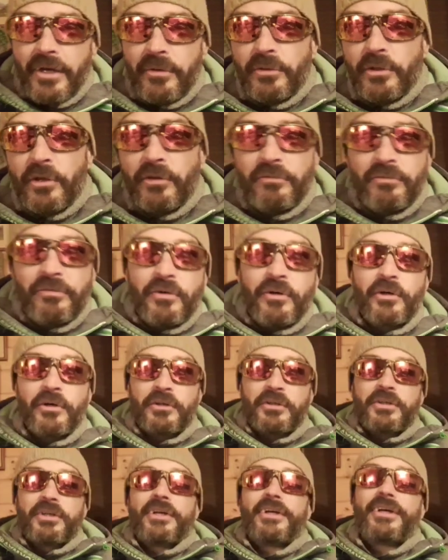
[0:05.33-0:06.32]
How are we doing,
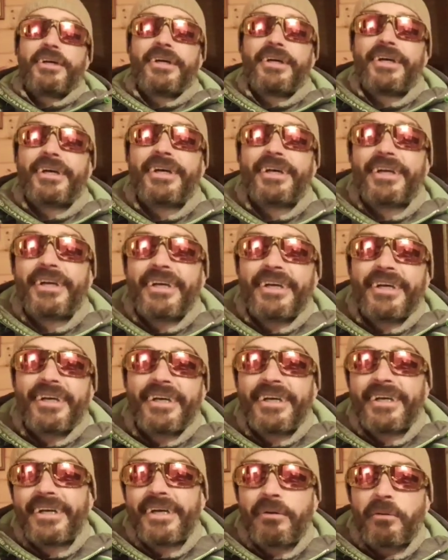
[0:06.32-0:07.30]
folks?
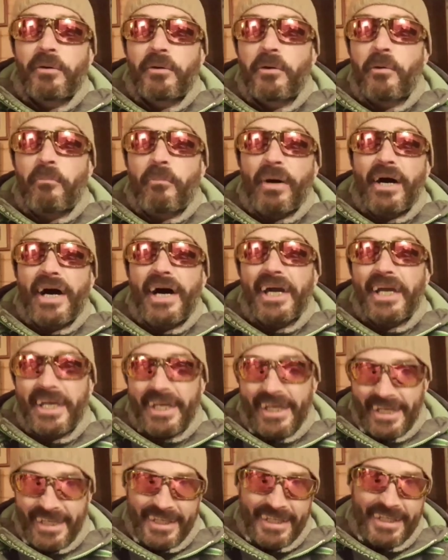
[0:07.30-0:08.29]
Welcome back.
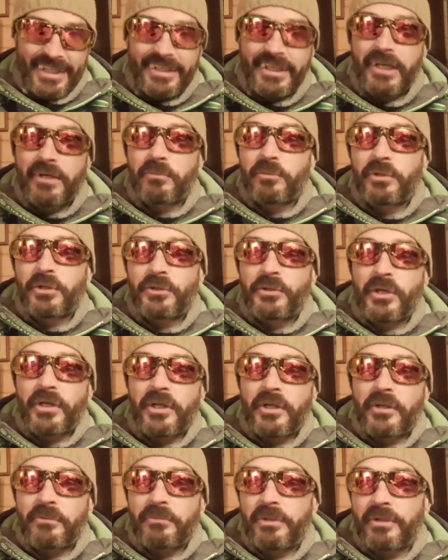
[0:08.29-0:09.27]
Right, I'm going to do
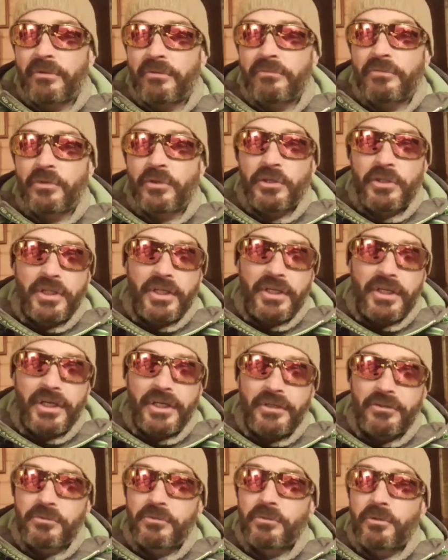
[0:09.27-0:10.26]
another wee review
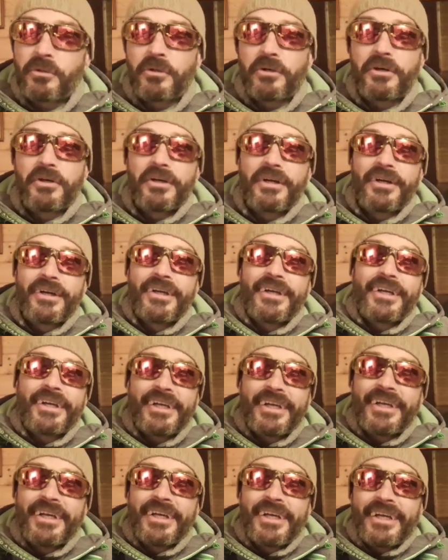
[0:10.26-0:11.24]
tonight, so
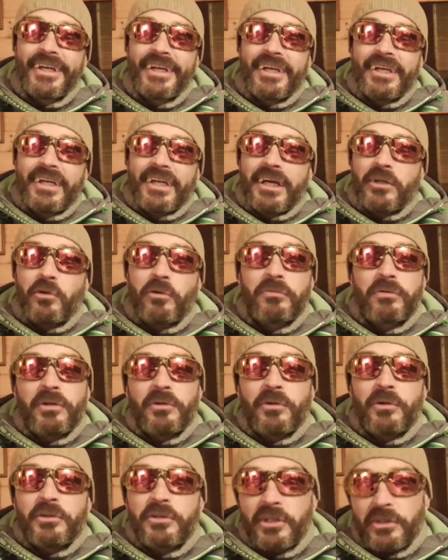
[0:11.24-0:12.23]
I know I've got
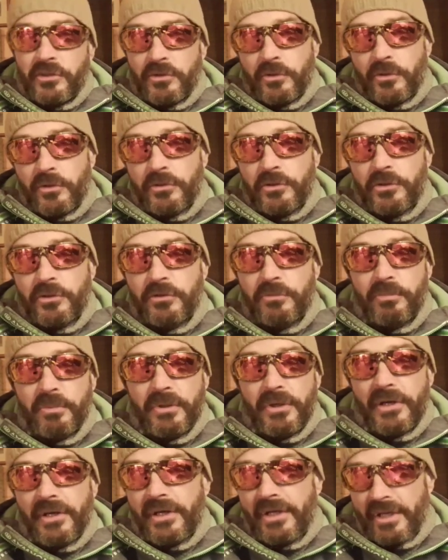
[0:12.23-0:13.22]
lots of torches,
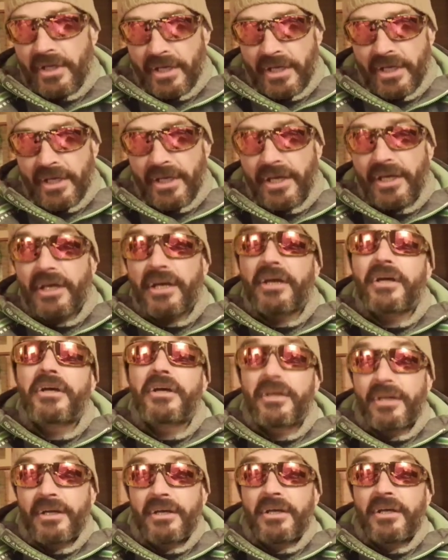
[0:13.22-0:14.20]
but big
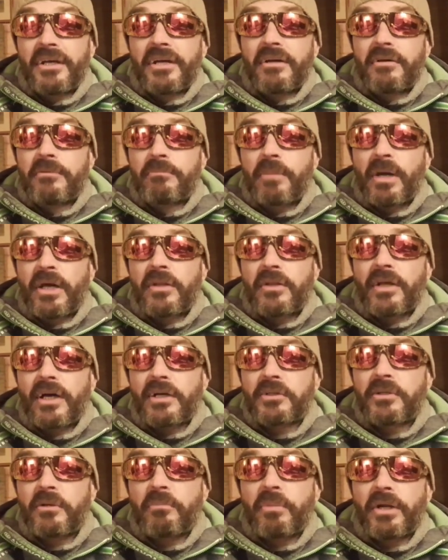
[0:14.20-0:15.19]

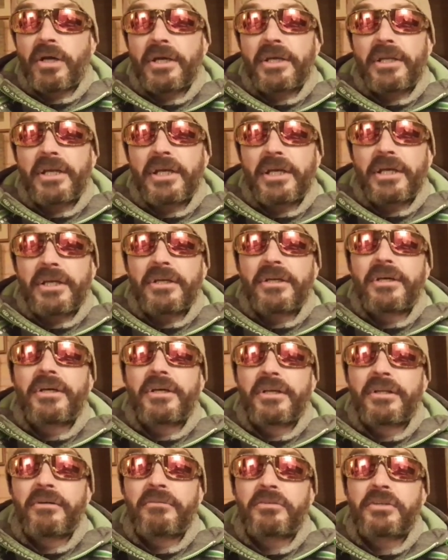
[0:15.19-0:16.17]
thanks to Brinyte
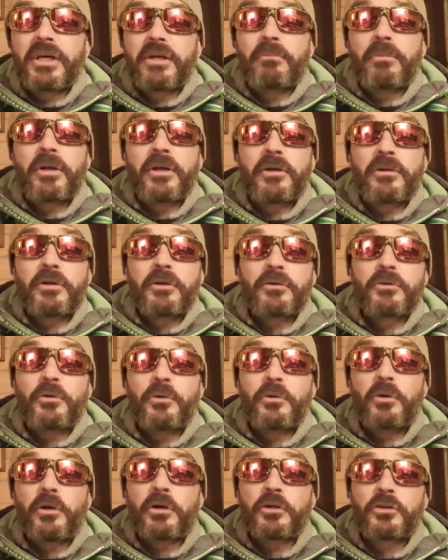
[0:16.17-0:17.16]
who sent me another
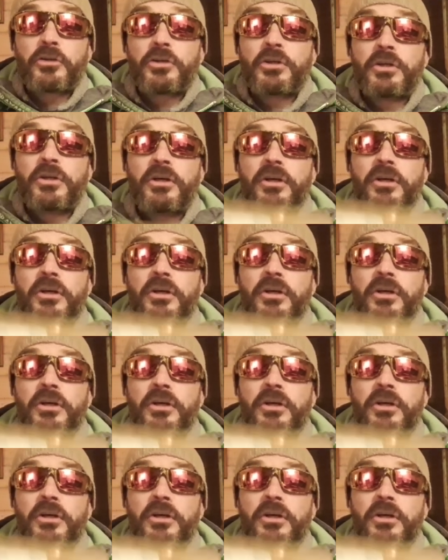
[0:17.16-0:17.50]
torch.